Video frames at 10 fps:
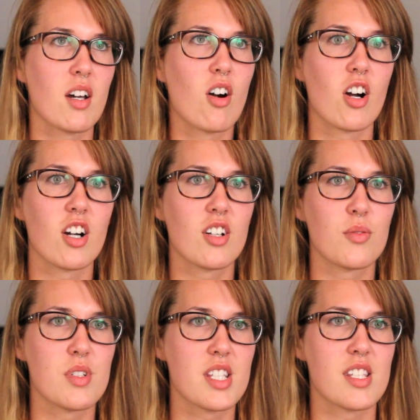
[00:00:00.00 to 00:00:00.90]

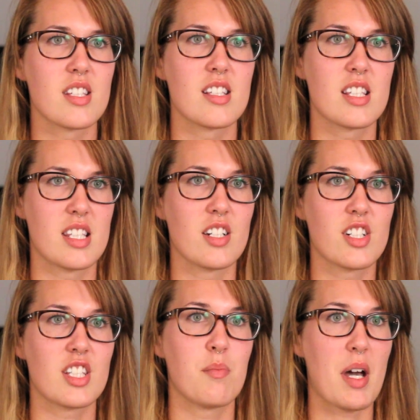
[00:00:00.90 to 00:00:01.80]
heart was
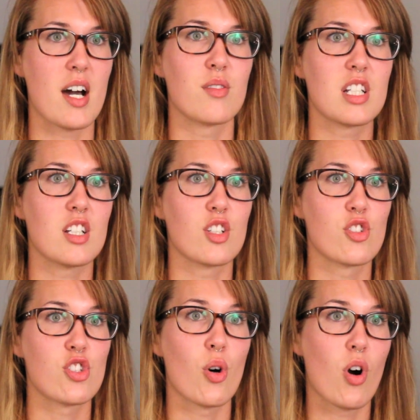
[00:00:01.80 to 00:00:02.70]
seriously pounding
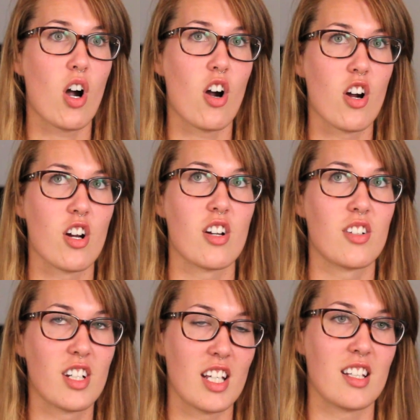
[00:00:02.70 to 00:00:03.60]
so hard,
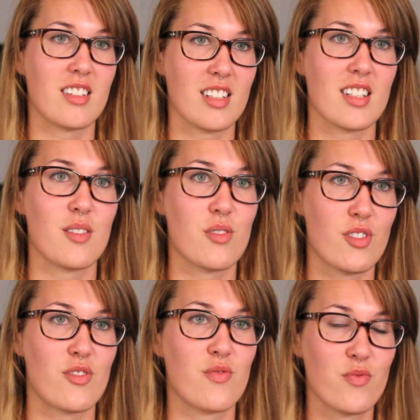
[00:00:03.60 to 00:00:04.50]
and it
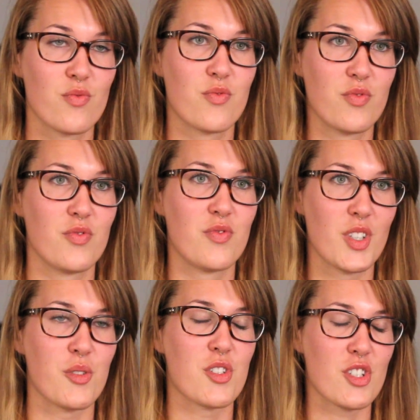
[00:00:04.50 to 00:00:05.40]
was
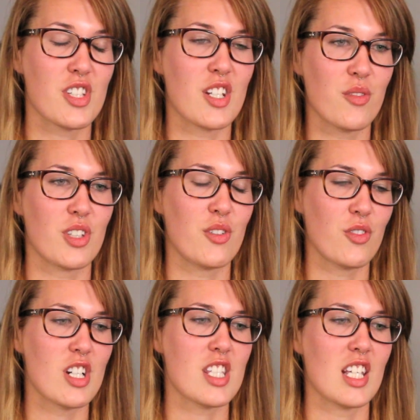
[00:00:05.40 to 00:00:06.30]
just getting really
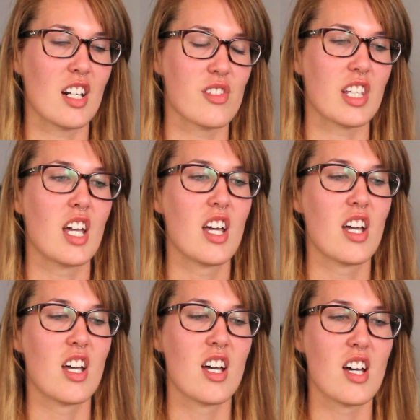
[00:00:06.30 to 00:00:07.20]
crazy, and I was like,
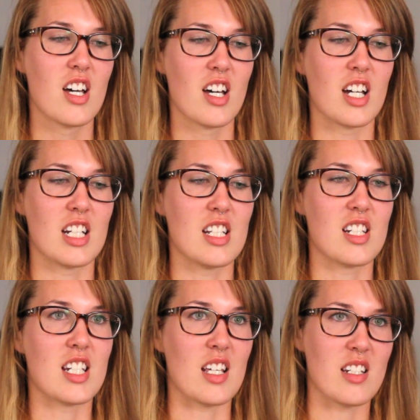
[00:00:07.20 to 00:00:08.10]
I need
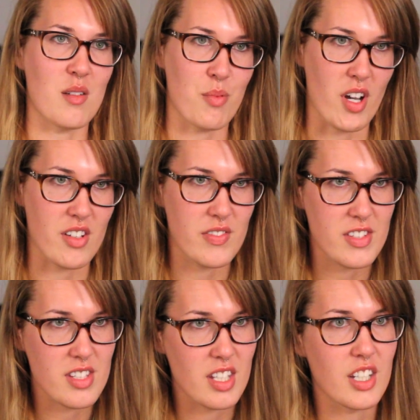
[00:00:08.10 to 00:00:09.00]
to take deep
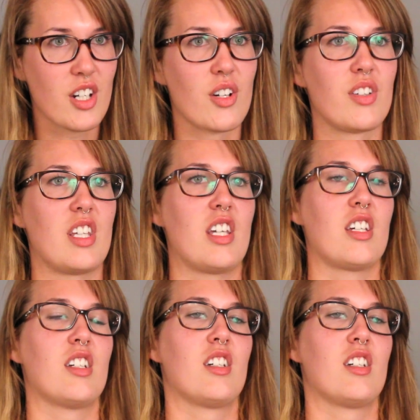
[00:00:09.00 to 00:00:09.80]
breaths, you know, like,